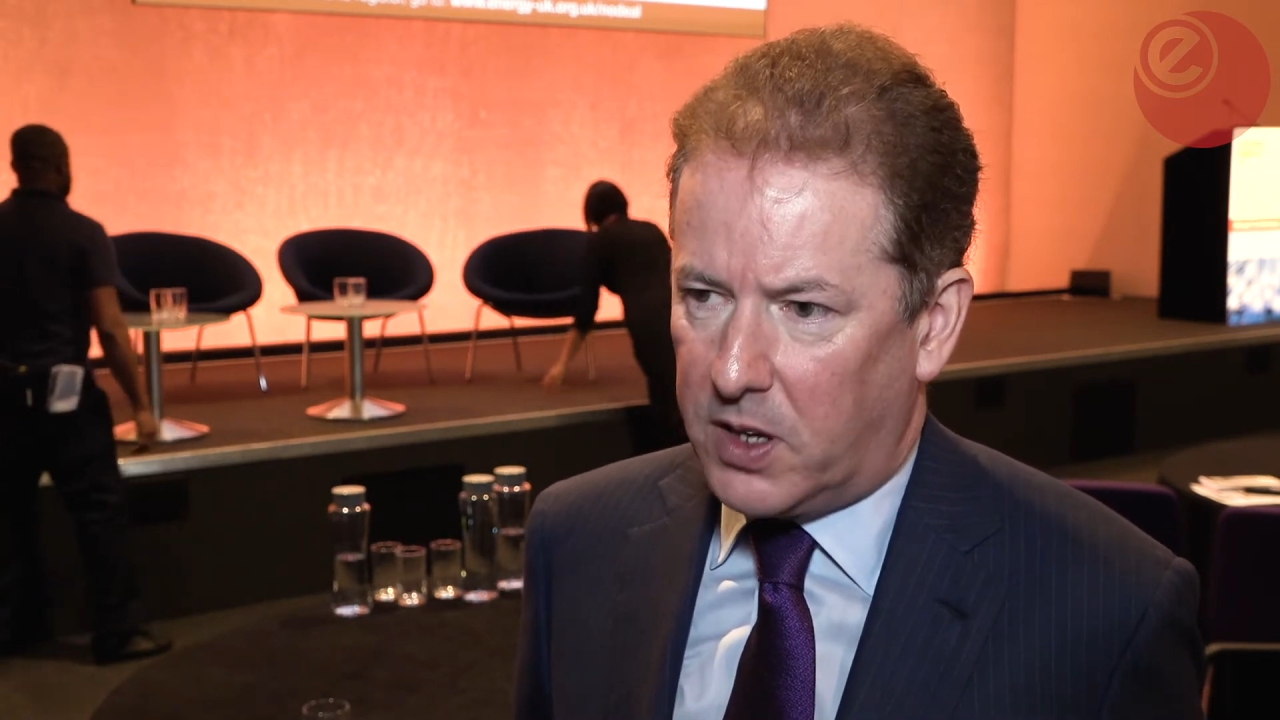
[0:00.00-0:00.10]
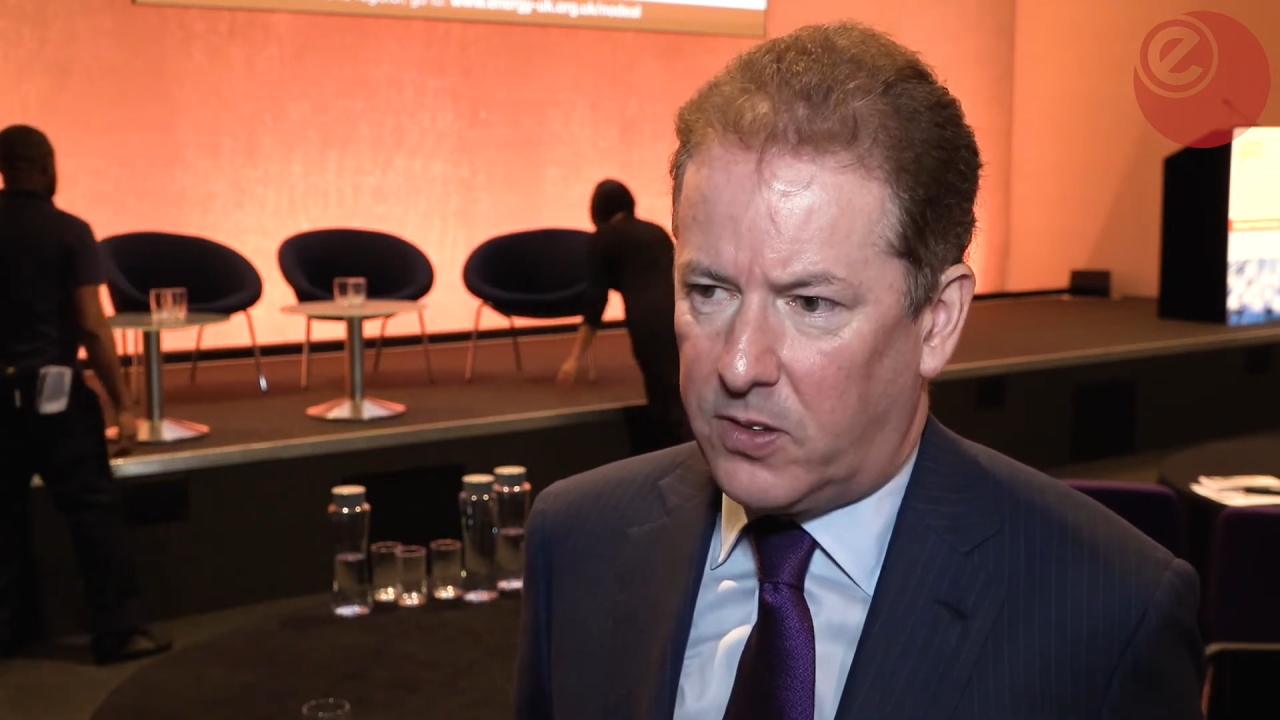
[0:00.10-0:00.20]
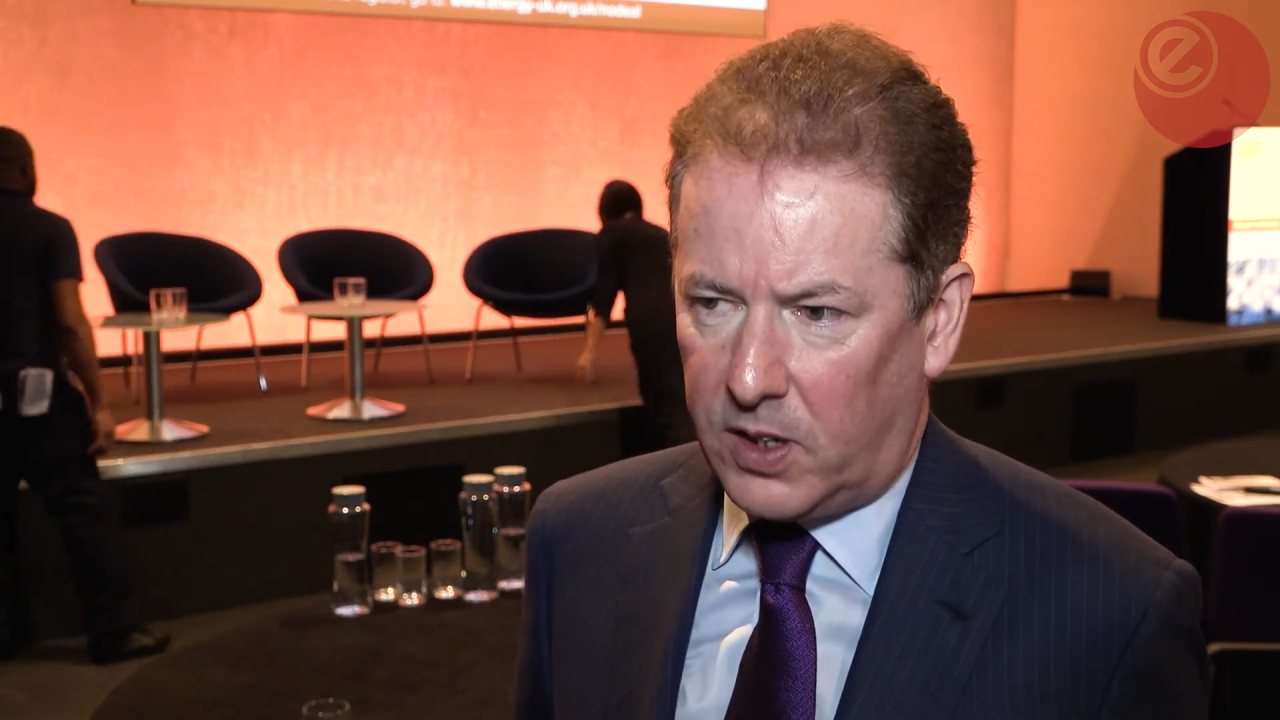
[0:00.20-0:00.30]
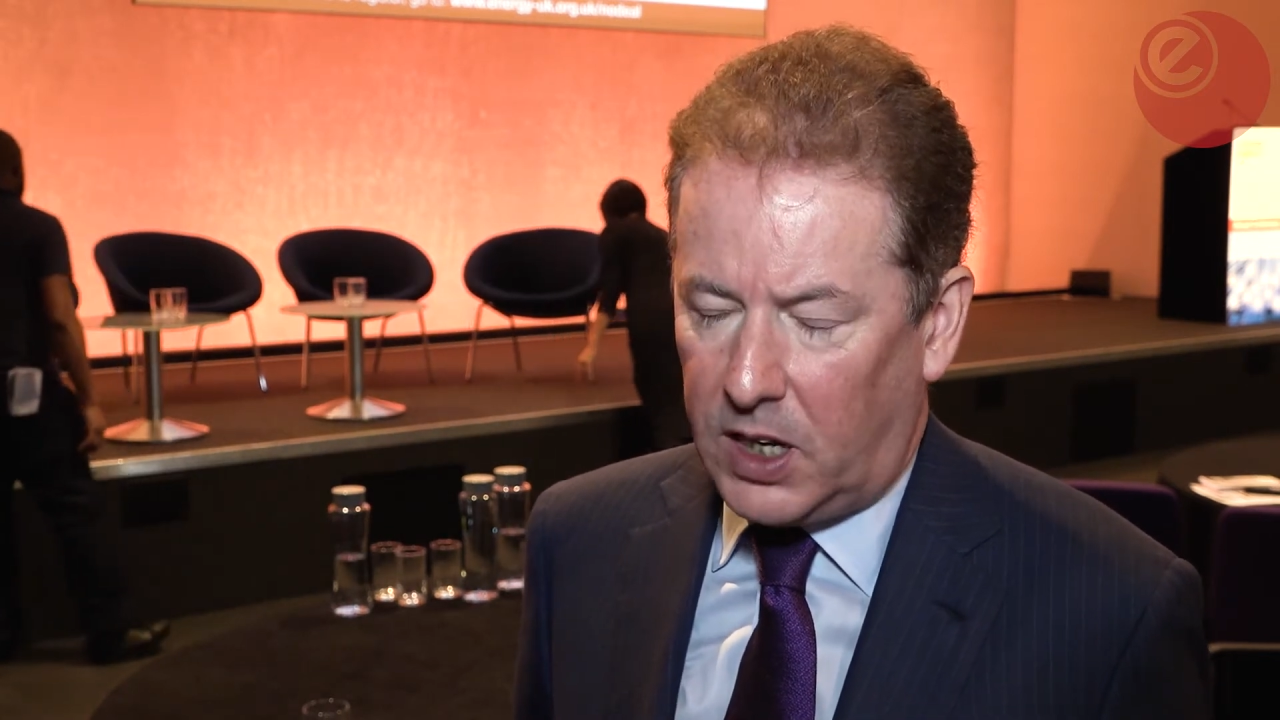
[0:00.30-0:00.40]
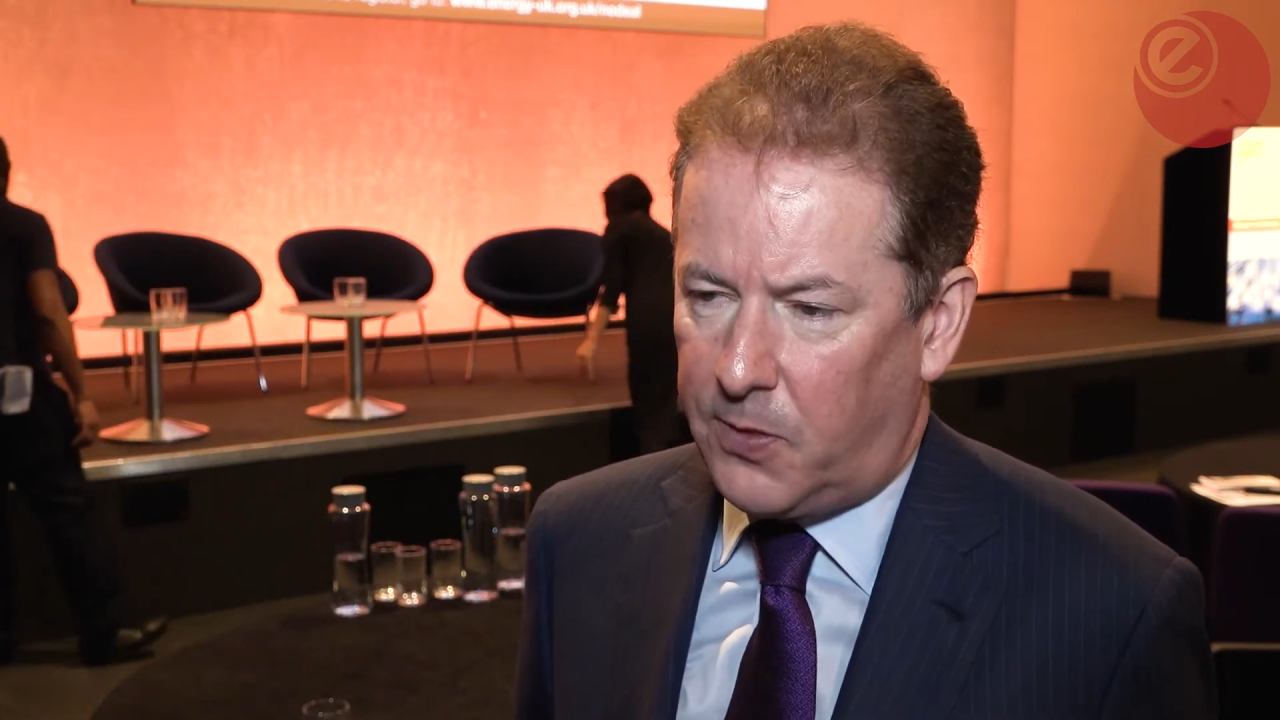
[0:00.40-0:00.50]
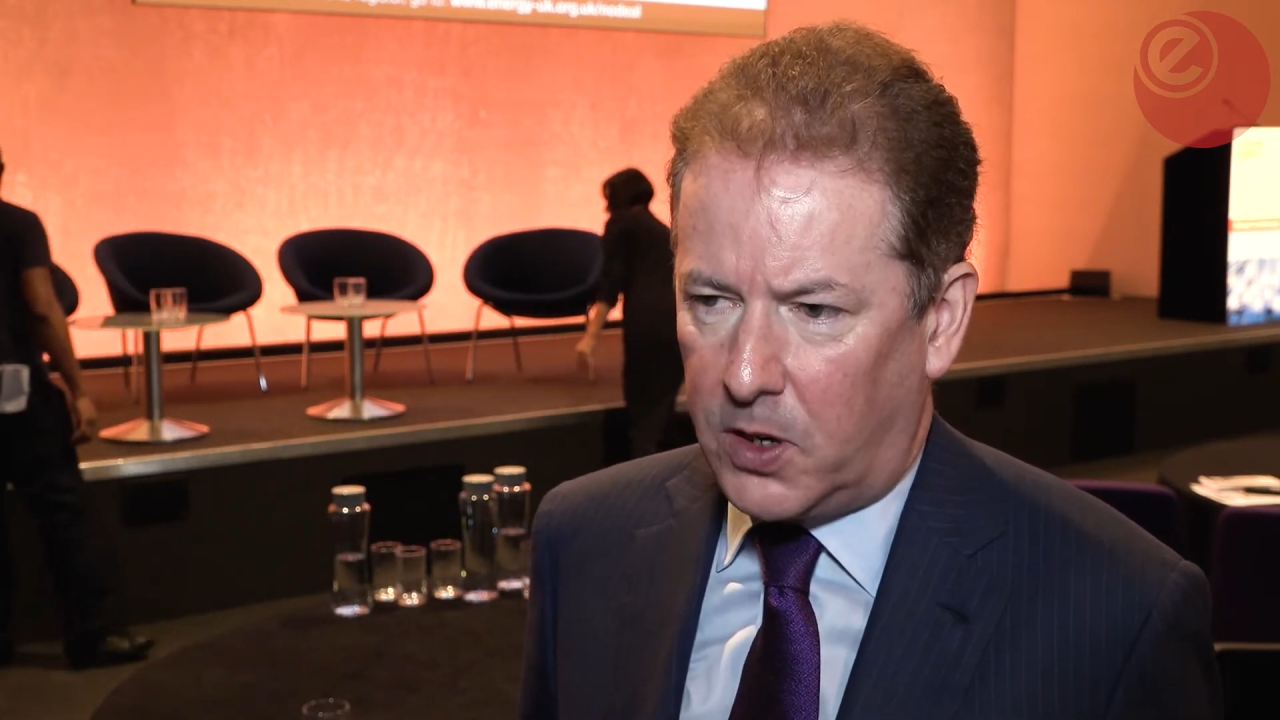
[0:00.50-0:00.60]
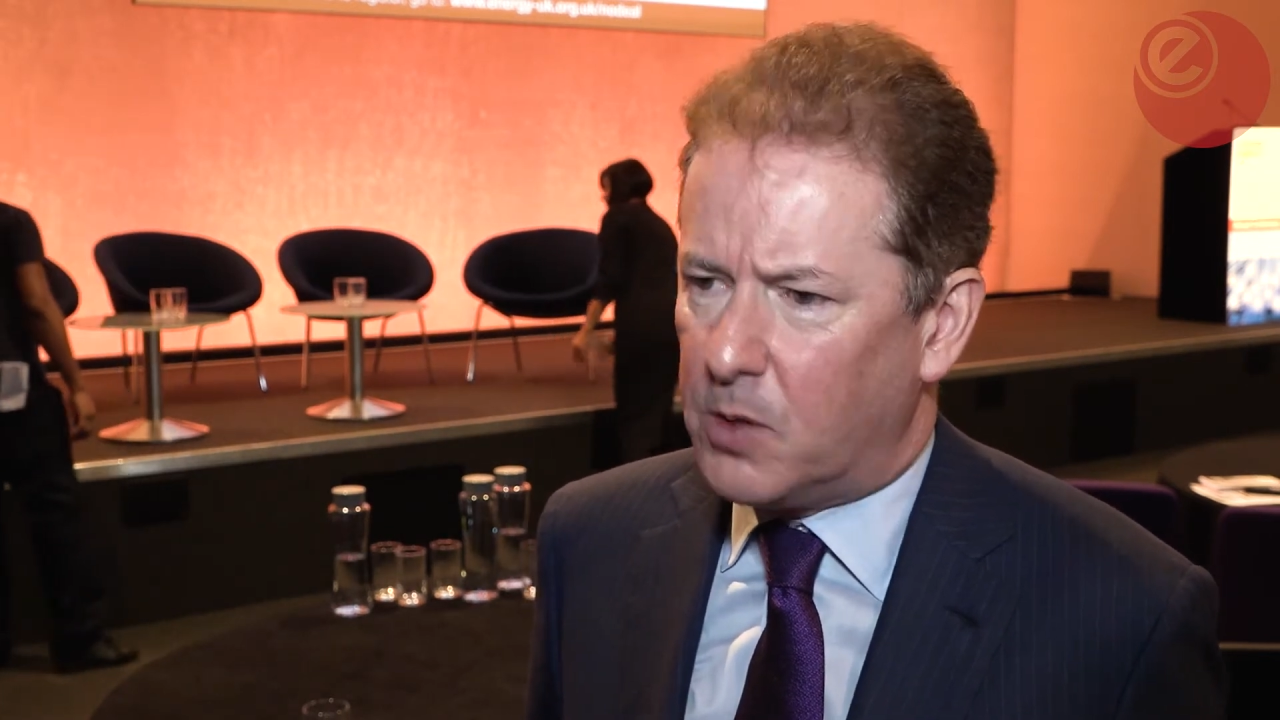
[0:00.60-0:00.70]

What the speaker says: significant